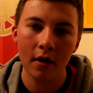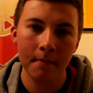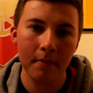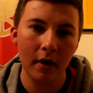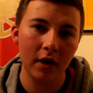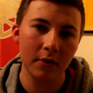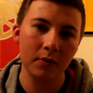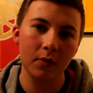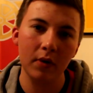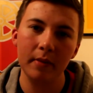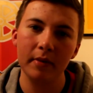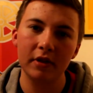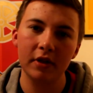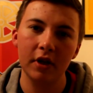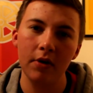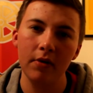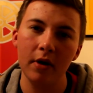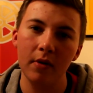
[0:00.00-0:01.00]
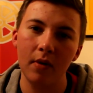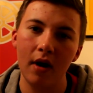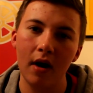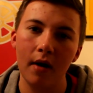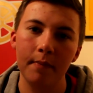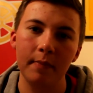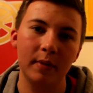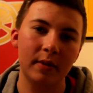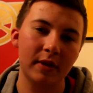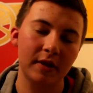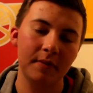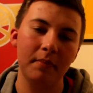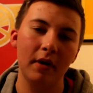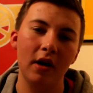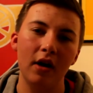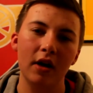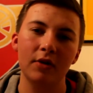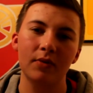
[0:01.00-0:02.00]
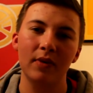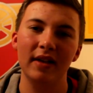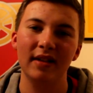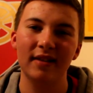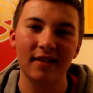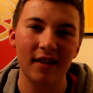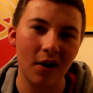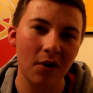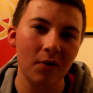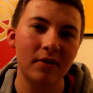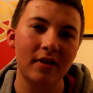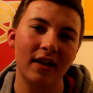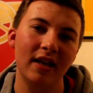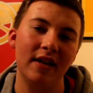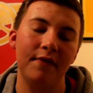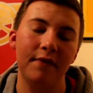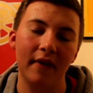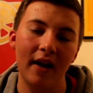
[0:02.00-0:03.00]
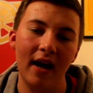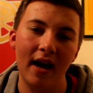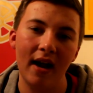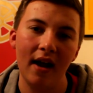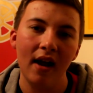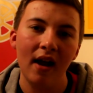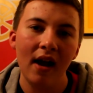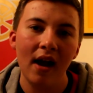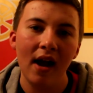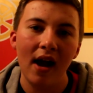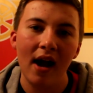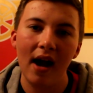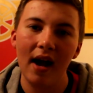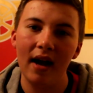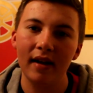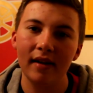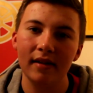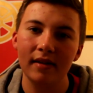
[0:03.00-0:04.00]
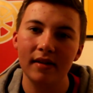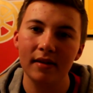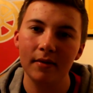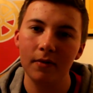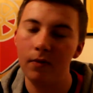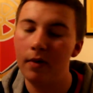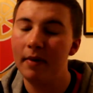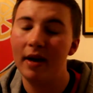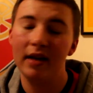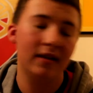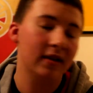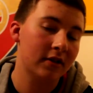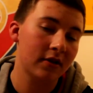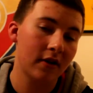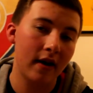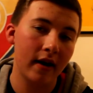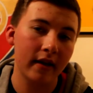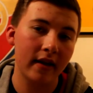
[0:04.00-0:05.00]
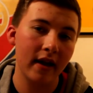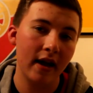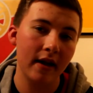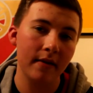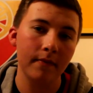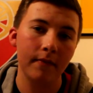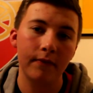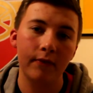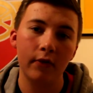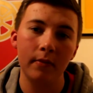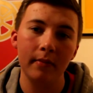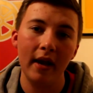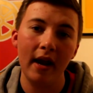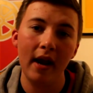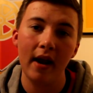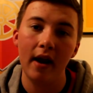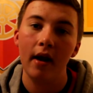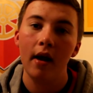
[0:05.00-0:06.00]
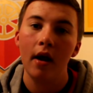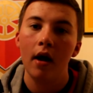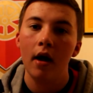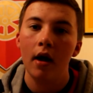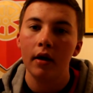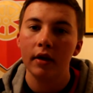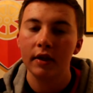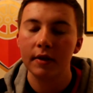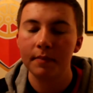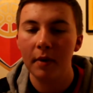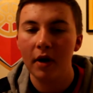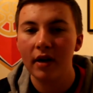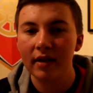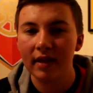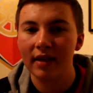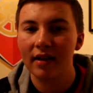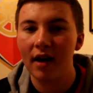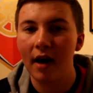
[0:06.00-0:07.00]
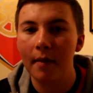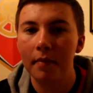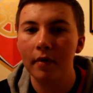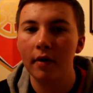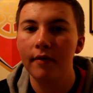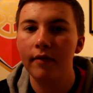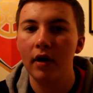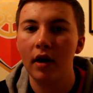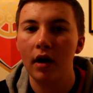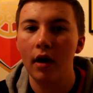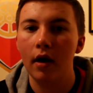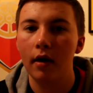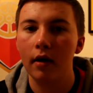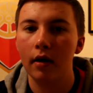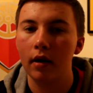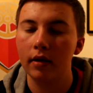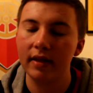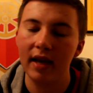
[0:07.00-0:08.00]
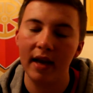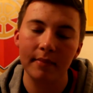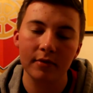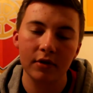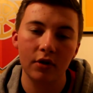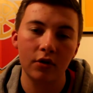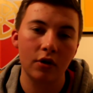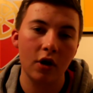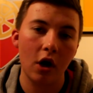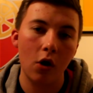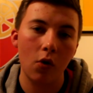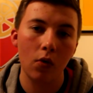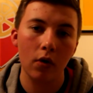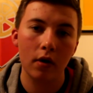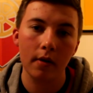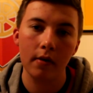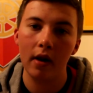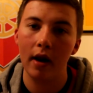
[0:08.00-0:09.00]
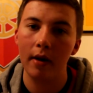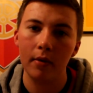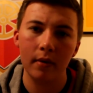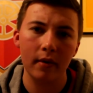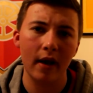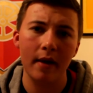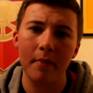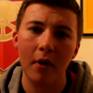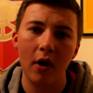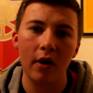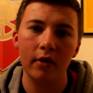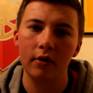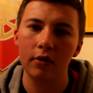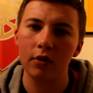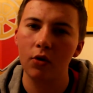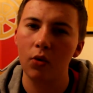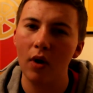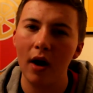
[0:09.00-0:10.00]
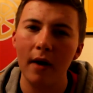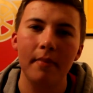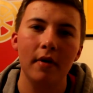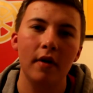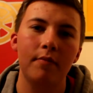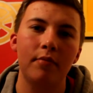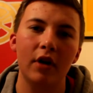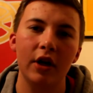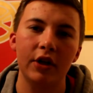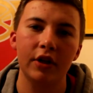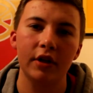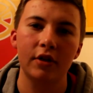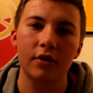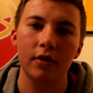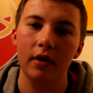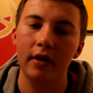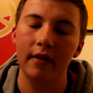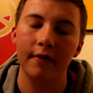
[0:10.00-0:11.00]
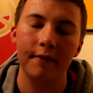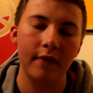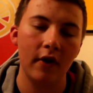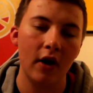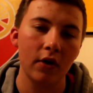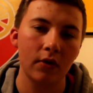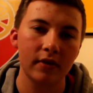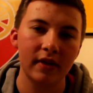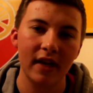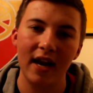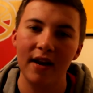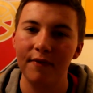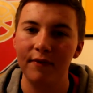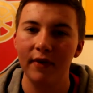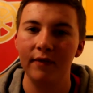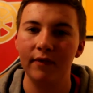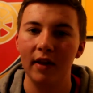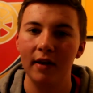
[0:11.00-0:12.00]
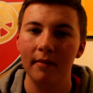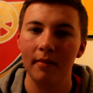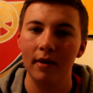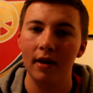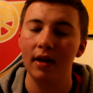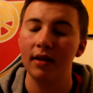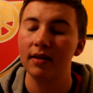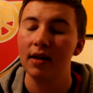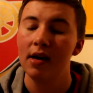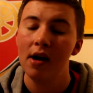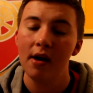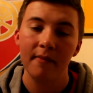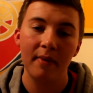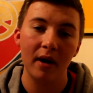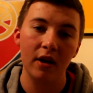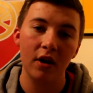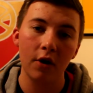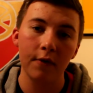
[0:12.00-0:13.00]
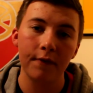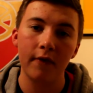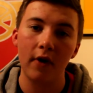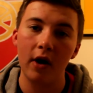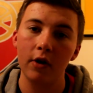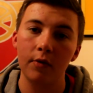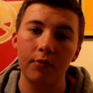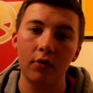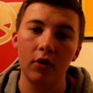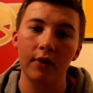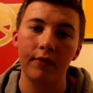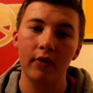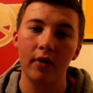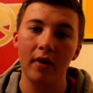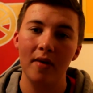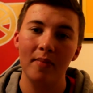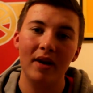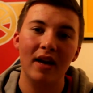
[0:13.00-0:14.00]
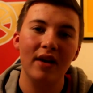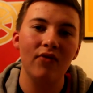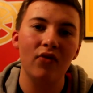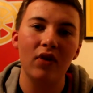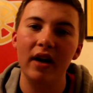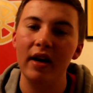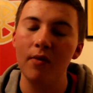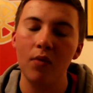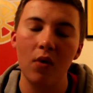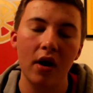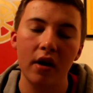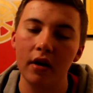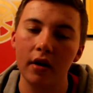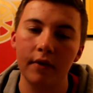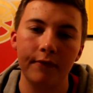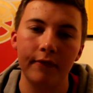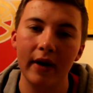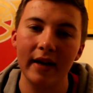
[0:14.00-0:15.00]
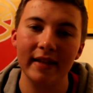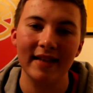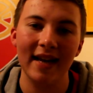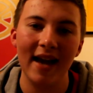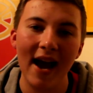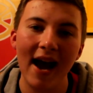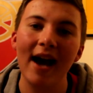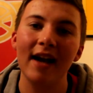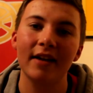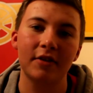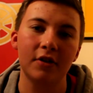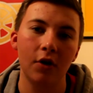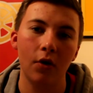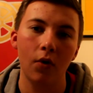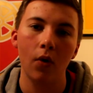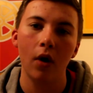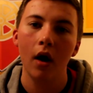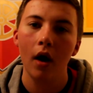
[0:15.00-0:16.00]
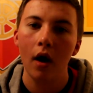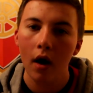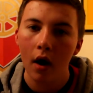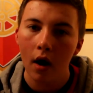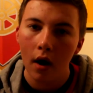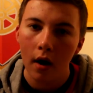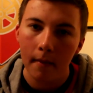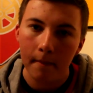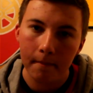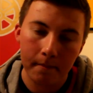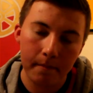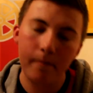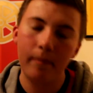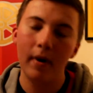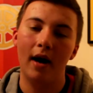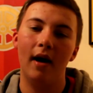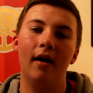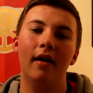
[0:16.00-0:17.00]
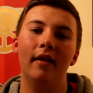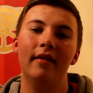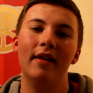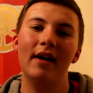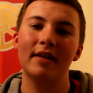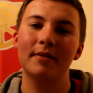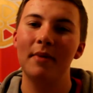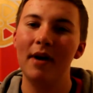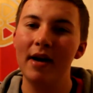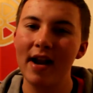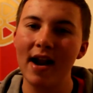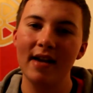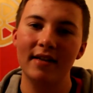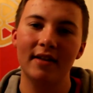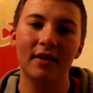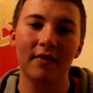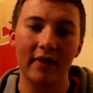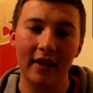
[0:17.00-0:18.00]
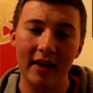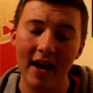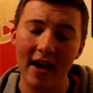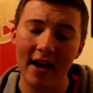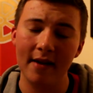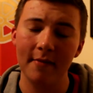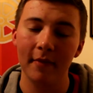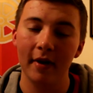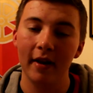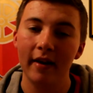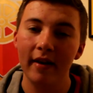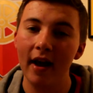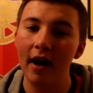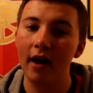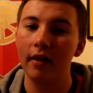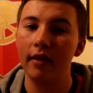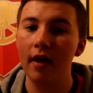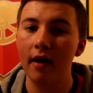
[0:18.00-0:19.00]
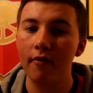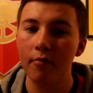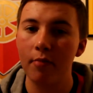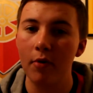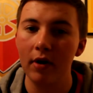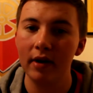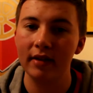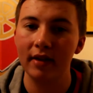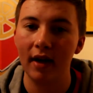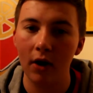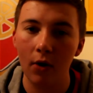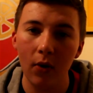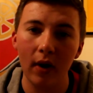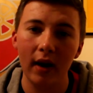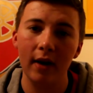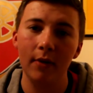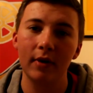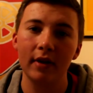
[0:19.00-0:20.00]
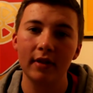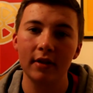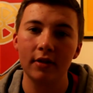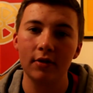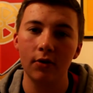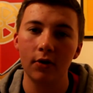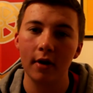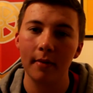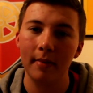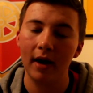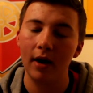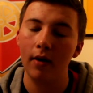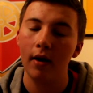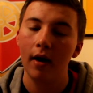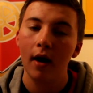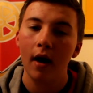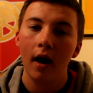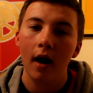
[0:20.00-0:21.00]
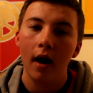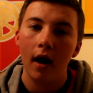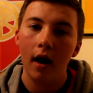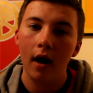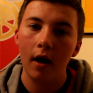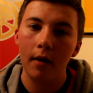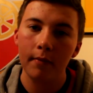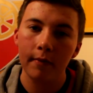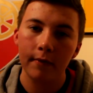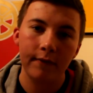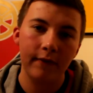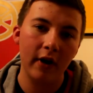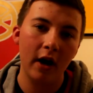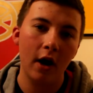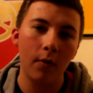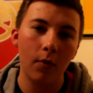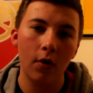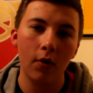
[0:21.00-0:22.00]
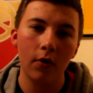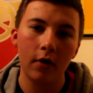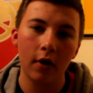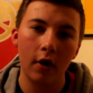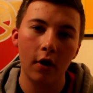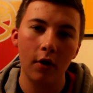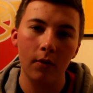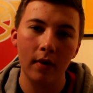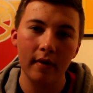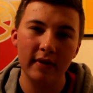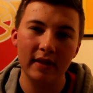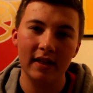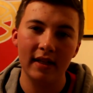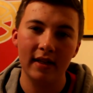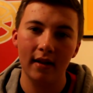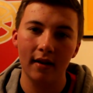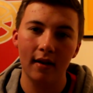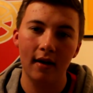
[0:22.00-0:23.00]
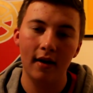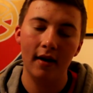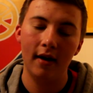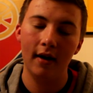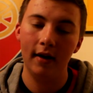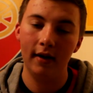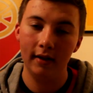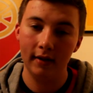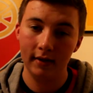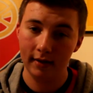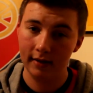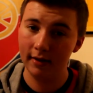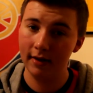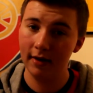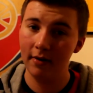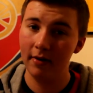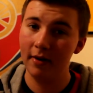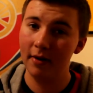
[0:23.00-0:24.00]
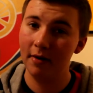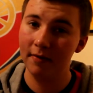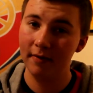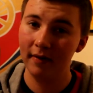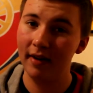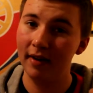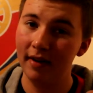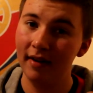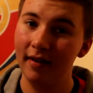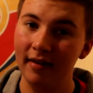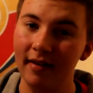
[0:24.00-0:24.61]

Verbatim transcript: But we were 2-0 up, Spurs went totally flat and we basically started the game from there. Spurs had a couple of uh, attempts on goal. They, they piled on quite a bit of pressure to, in the final 10-15 minutes, but no final product from them, and they really weren't a threat at all. But that's my analysis of the game. Now, the other points that I quickly wanted to talk about. Um, Theo Walcott with his little uh, 2-0 thing,